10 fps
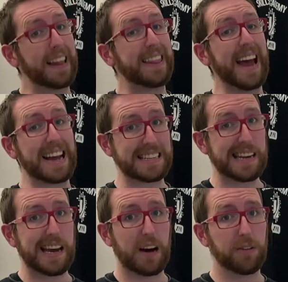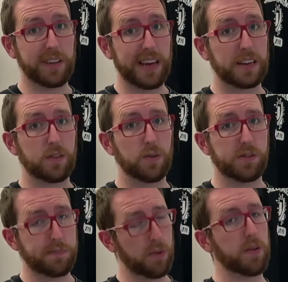And that's how Git
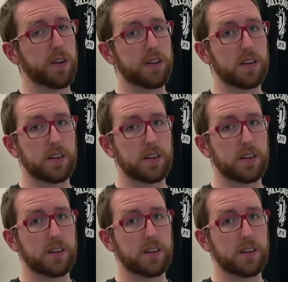was born.